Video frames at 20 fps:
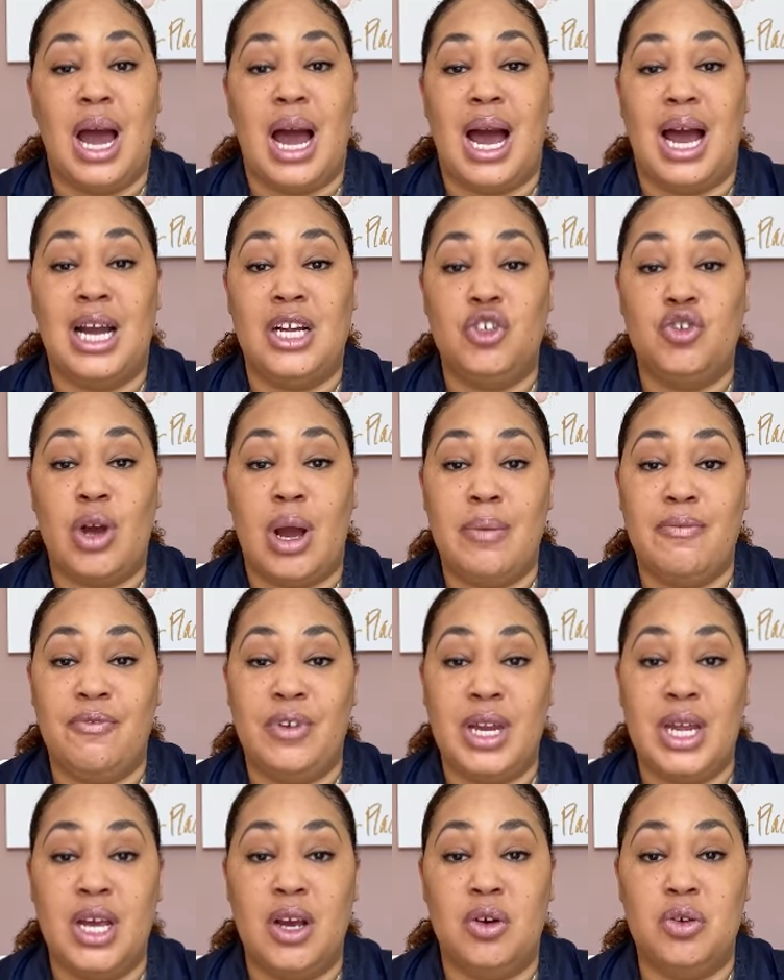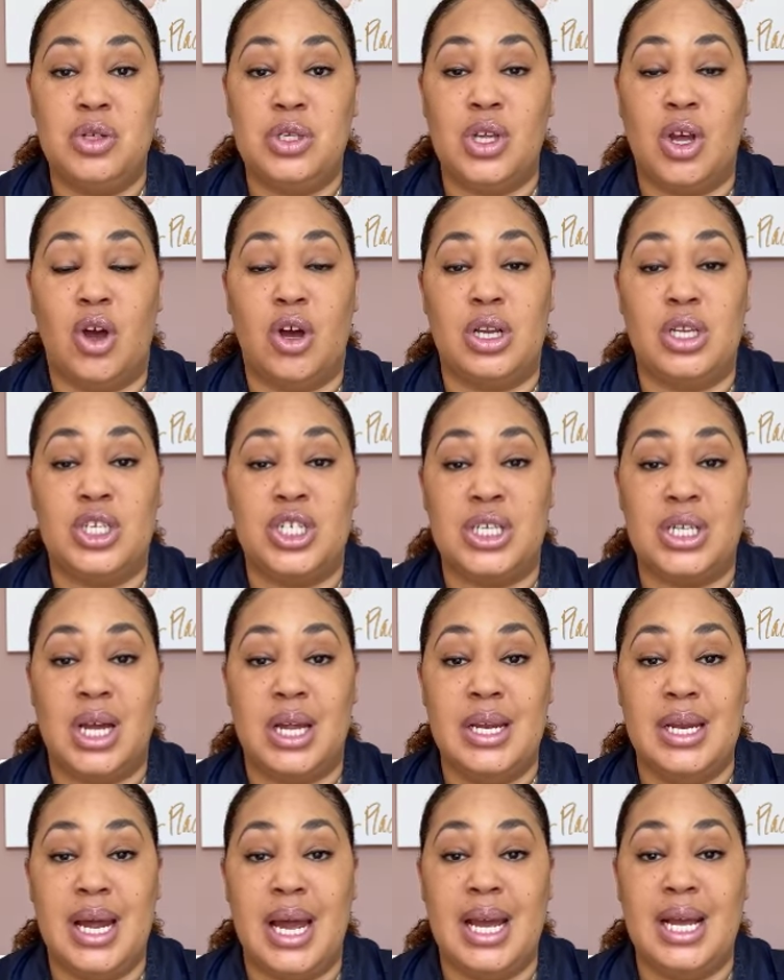I drop videos on
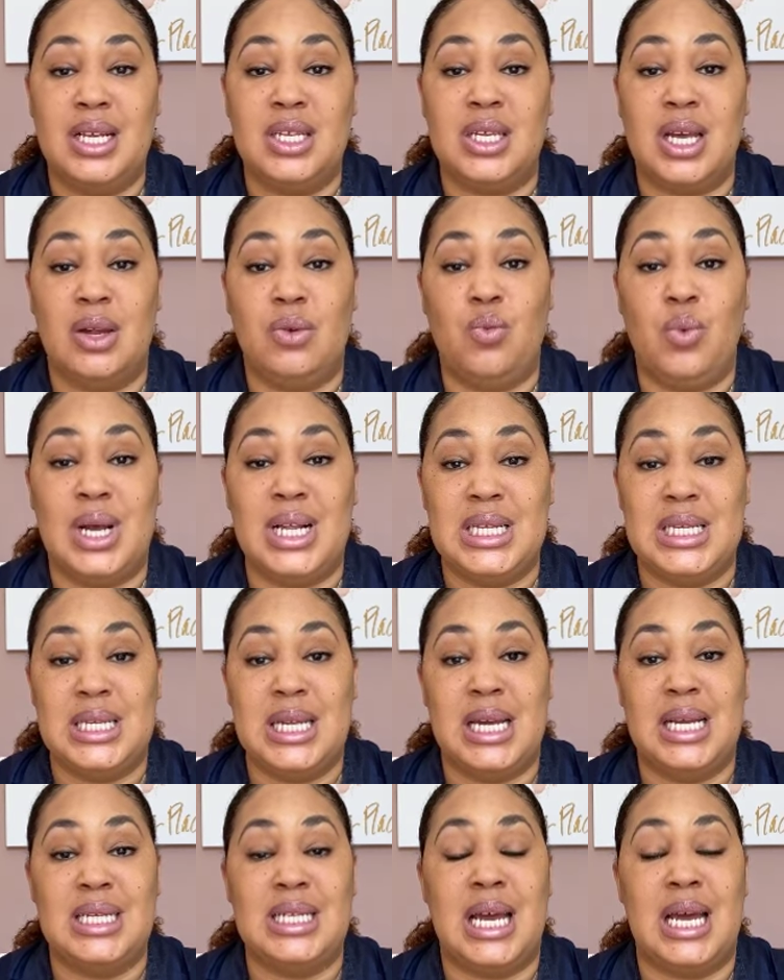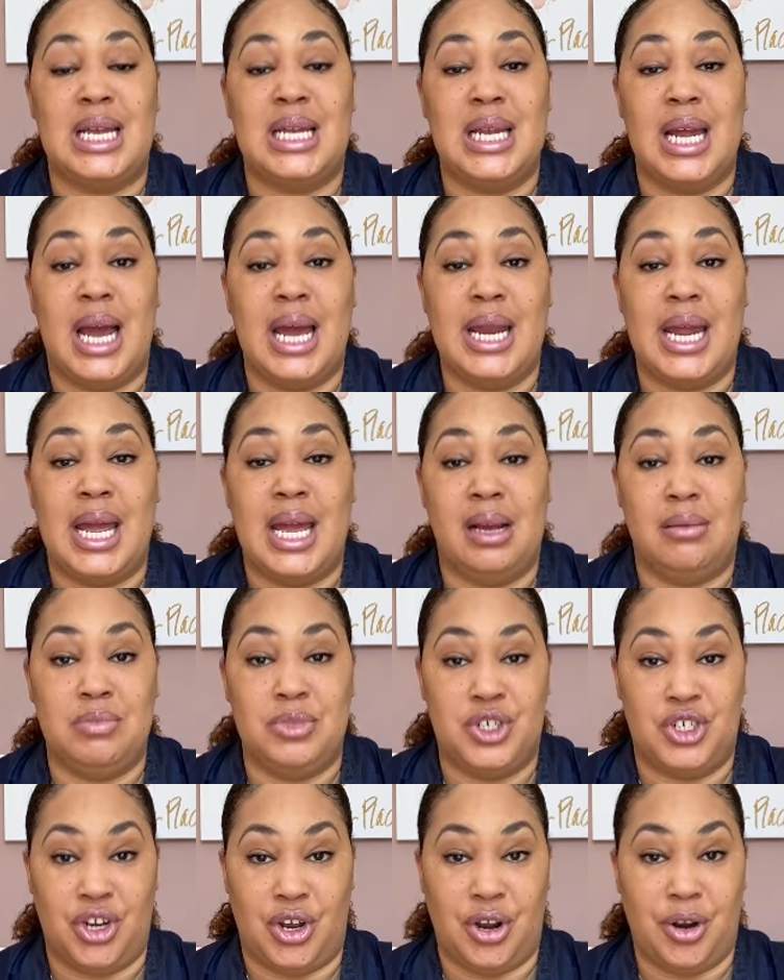Sundays and Wednesdays at 9 a.m.
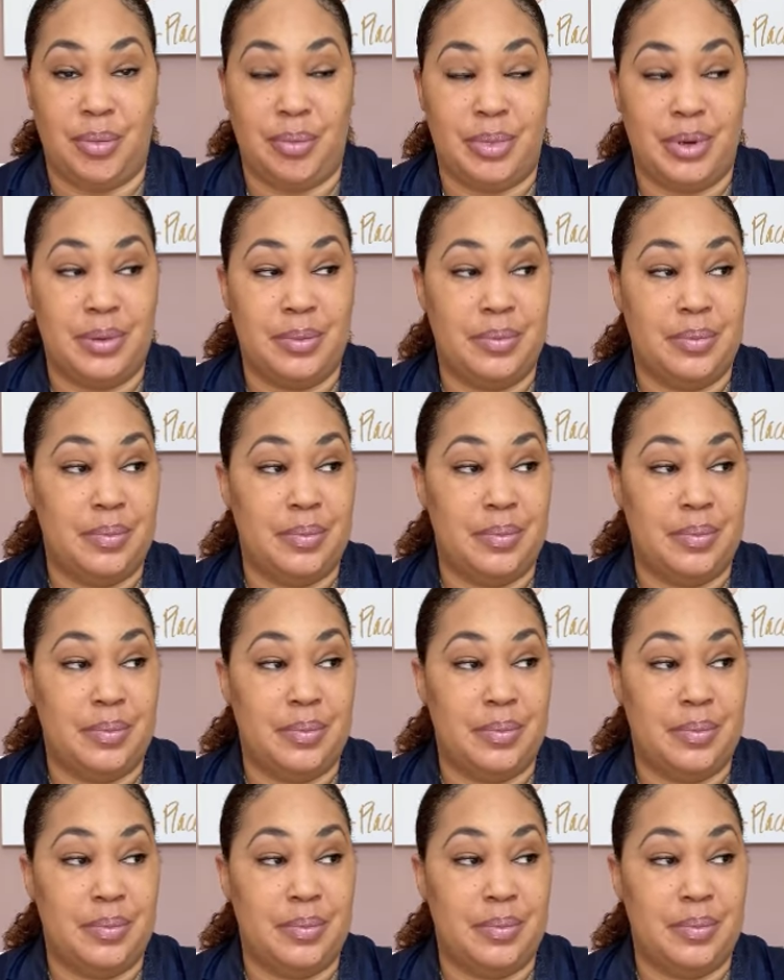sharp.